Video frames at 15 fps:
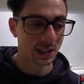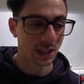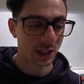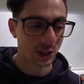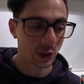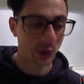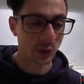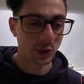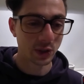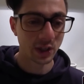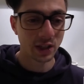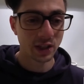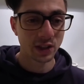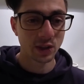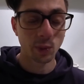I know
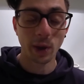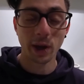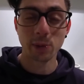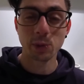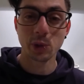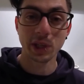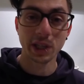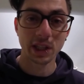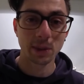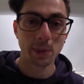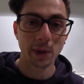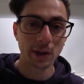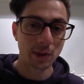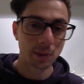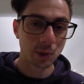the way I'm looking in the
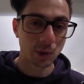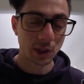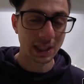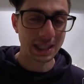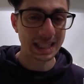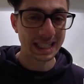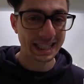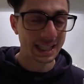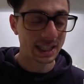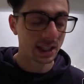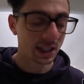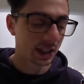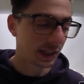mirror, I'm looking leaner,